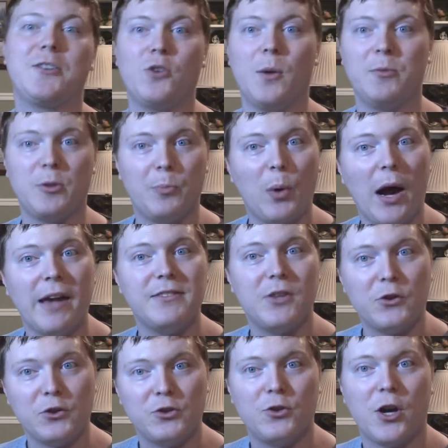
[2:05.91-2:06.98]
So I'm surprised
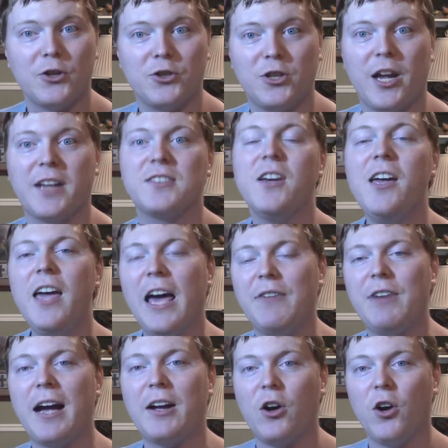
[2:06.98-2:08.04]
that the structure decks have
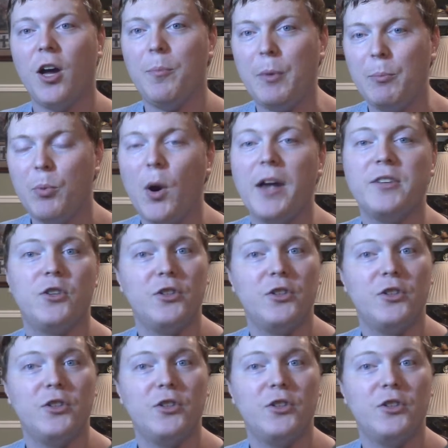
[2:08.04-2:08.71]
not gone up in price.